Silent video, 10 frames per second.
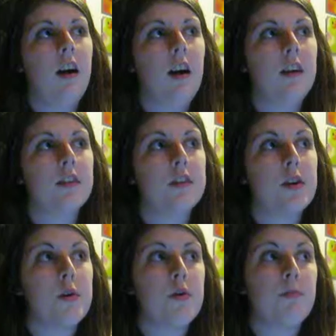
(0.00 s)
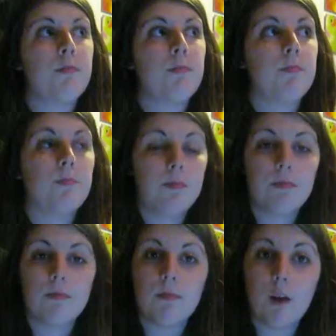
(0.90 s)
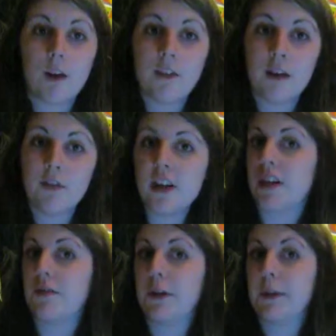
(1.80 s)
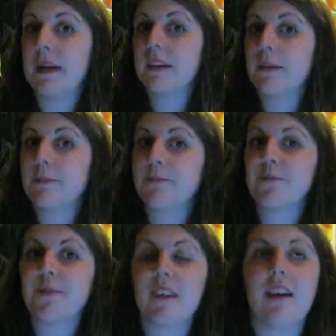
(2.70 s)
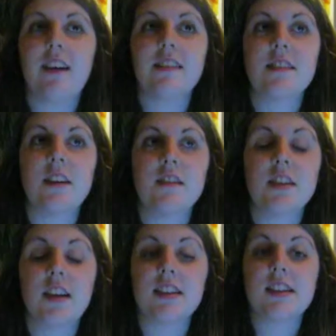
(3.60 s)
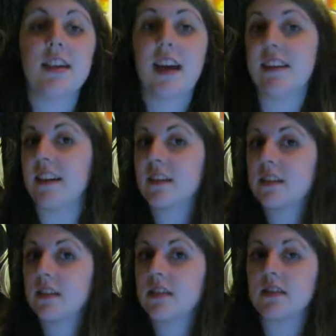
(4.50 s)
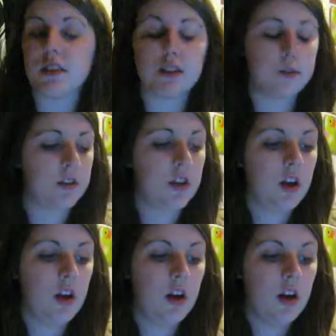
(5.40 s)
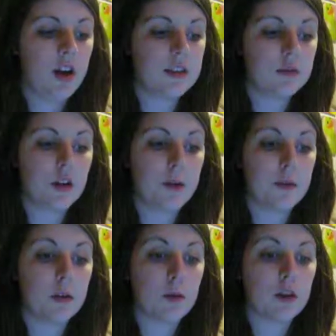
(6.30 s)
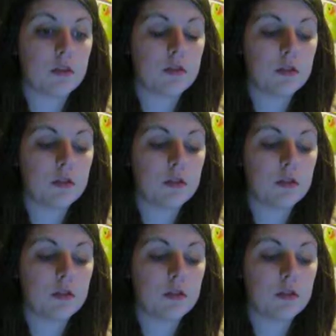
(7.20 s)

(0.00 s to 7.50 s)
And so I've now finished filming, and I've started to edit, so it's all coming well,